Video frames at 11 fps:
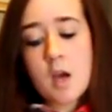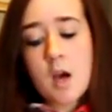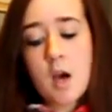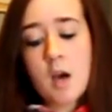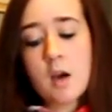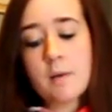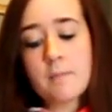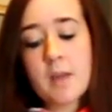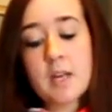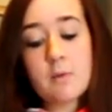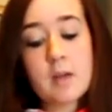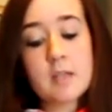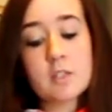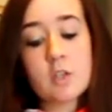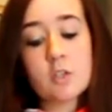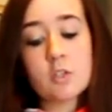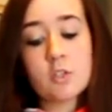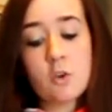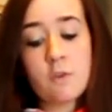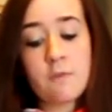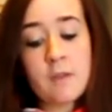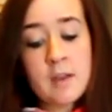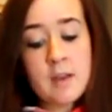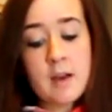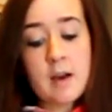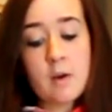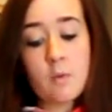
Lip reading: Anyways, Sophia,